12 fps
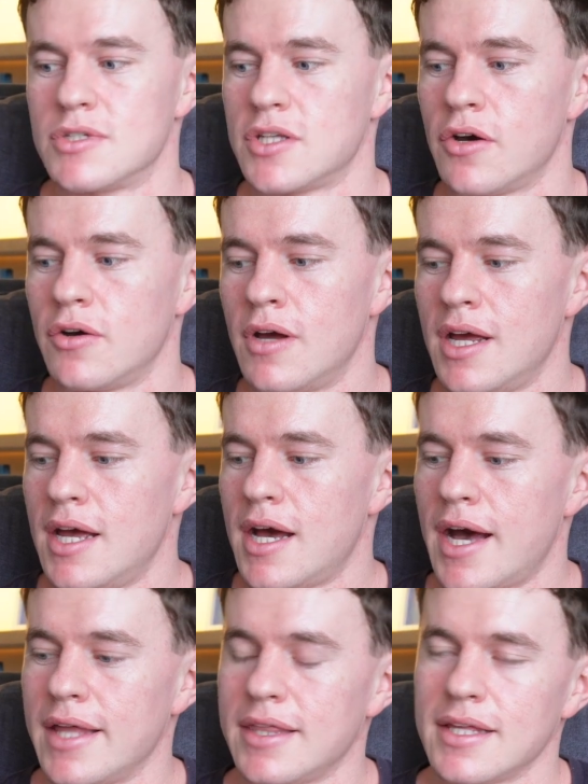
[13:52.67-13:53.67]
So
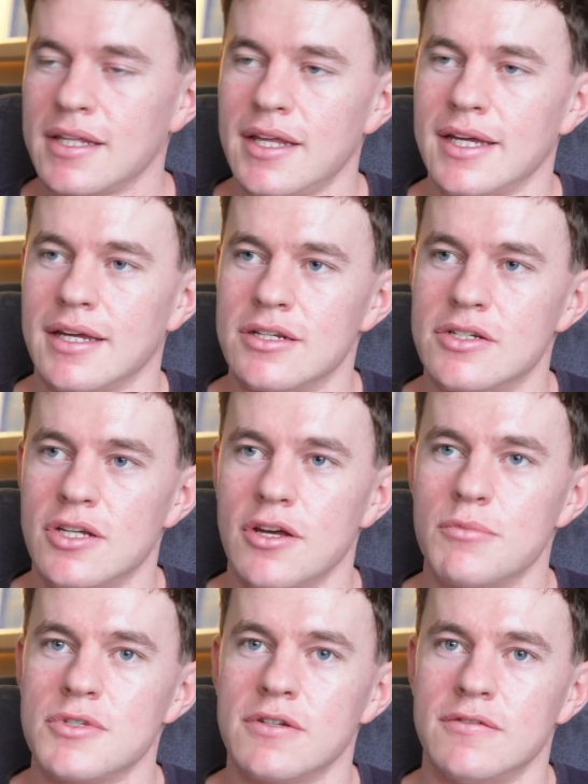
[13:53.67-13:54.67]
I think, like, in
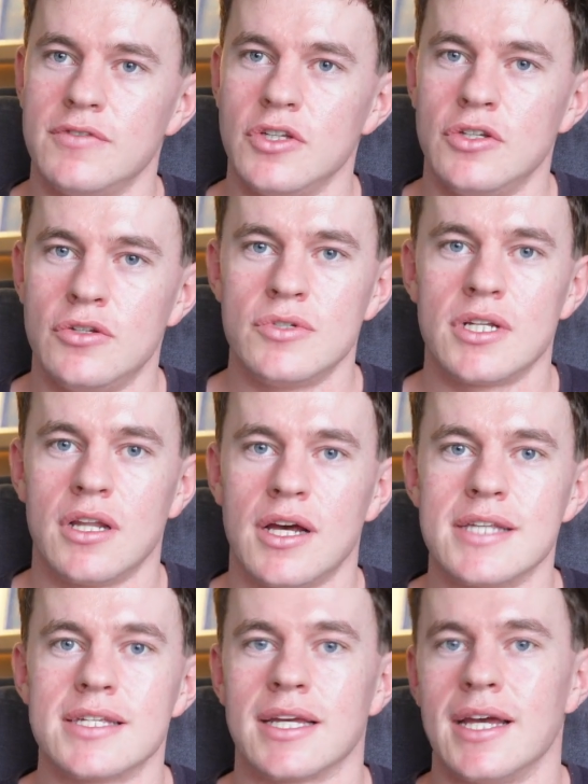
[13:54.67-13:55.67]
terms of
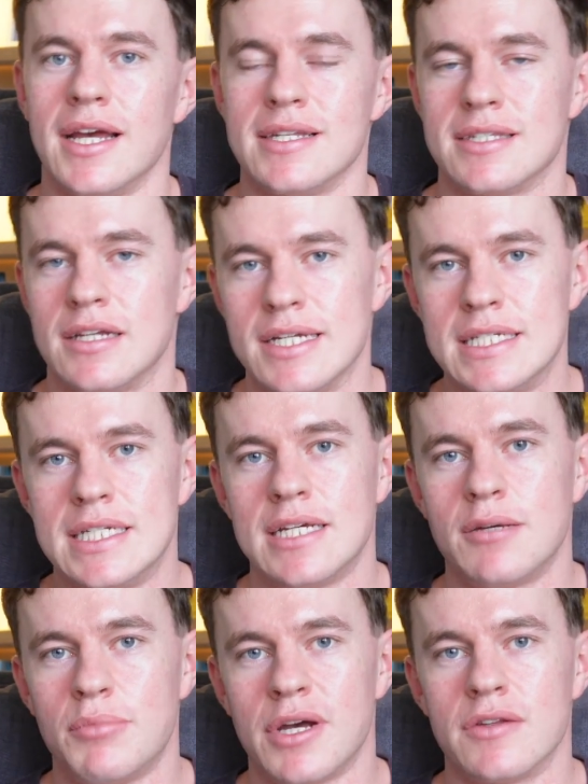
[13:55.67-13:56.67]
utilizing it as an
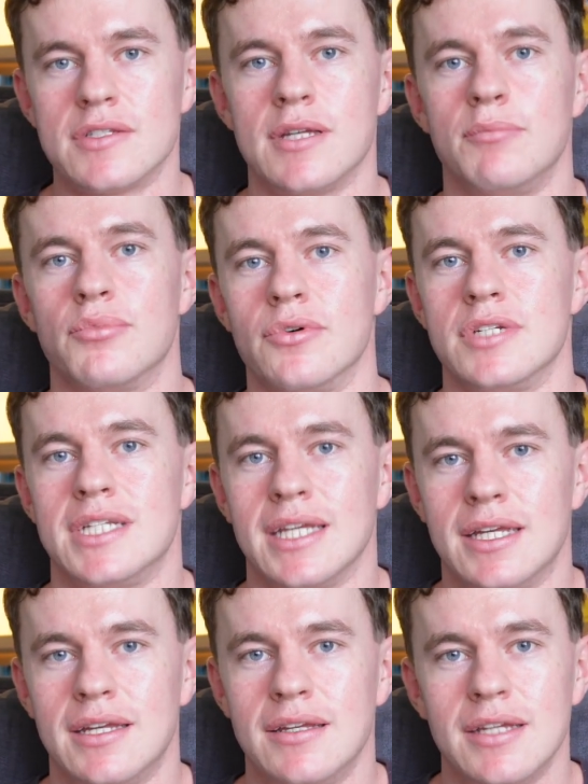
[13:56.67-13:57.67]
idea bouncing board
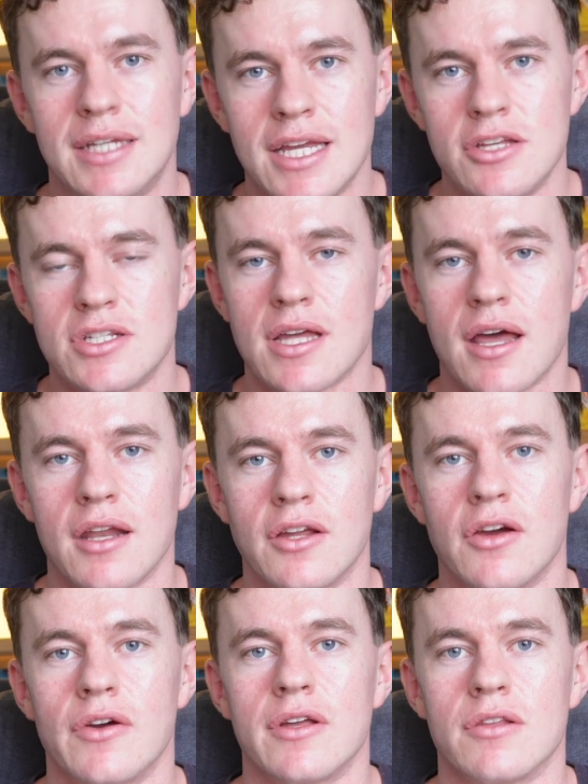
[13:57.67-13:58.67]
to get you started
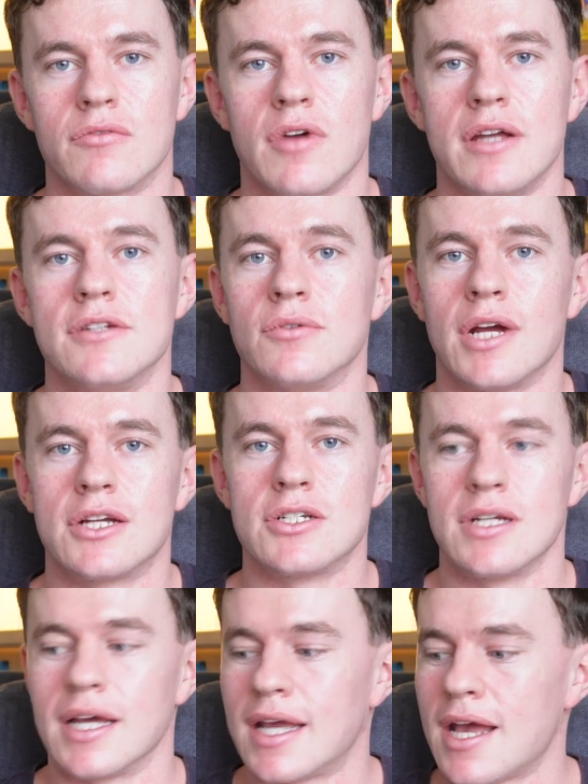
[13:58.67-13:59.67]
going in the right
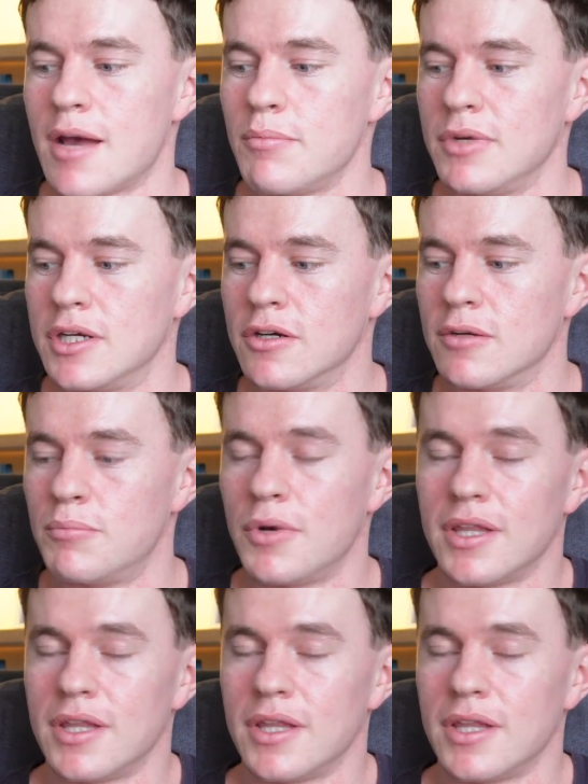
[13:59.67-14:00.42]
direction, it can be good.